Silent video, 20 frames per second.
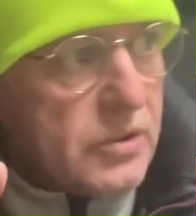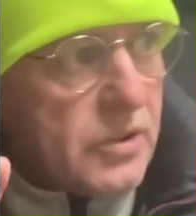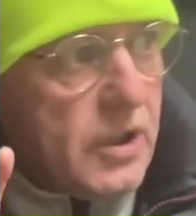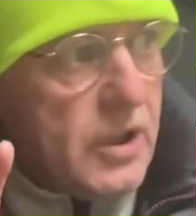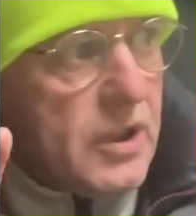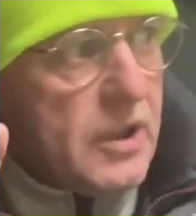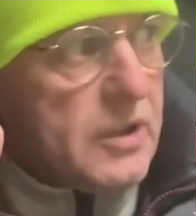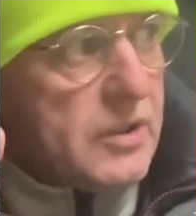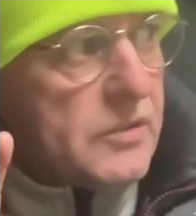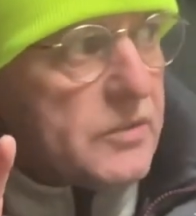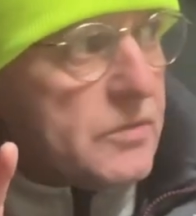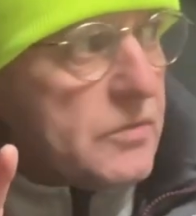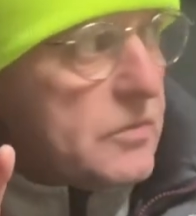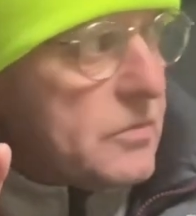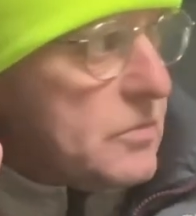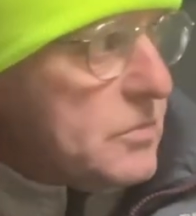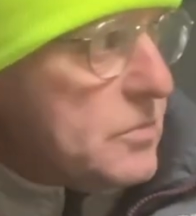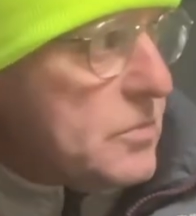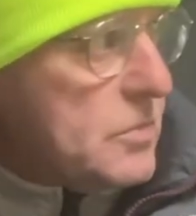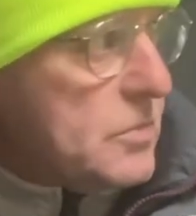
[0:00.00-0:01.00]
to
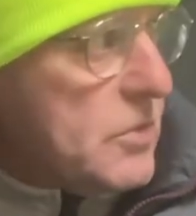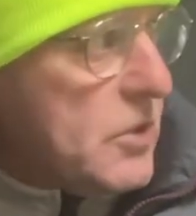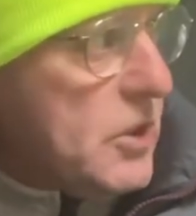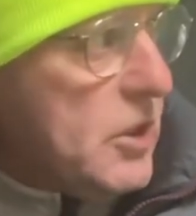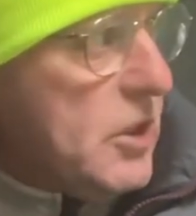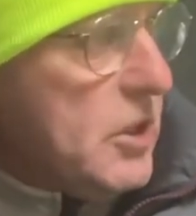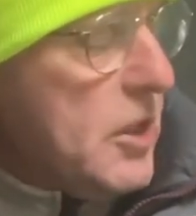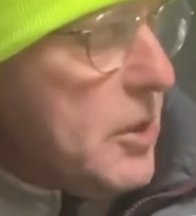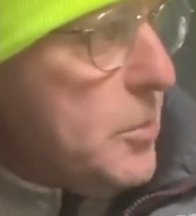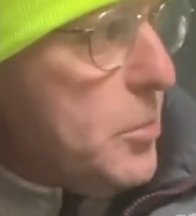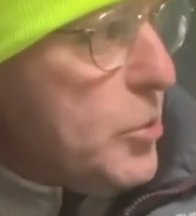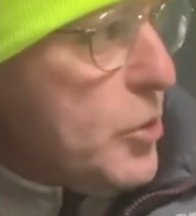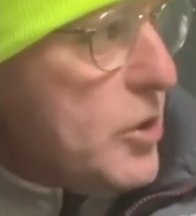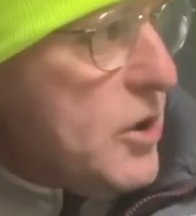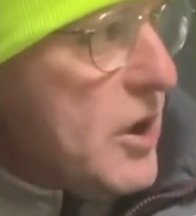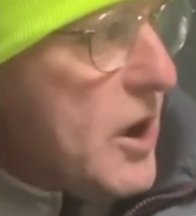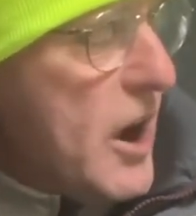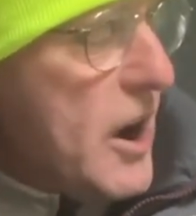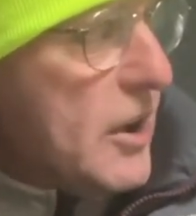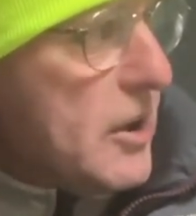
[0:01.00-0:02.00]
give the
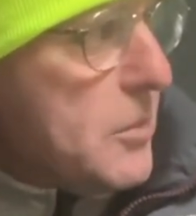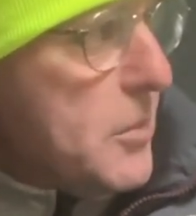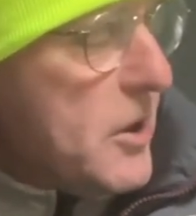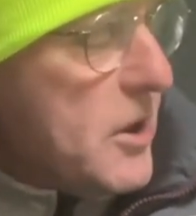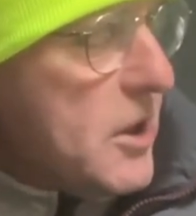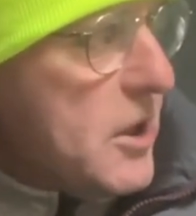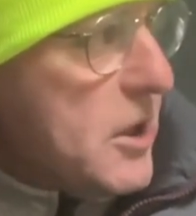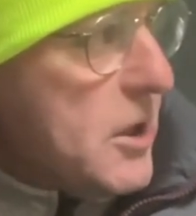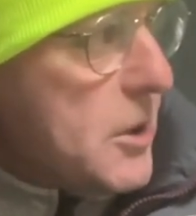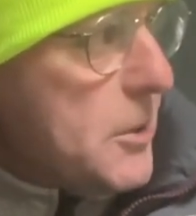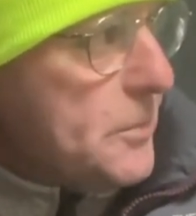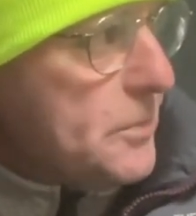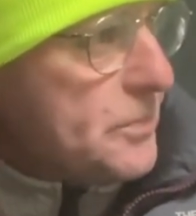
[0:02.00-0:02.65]
boy anonymity.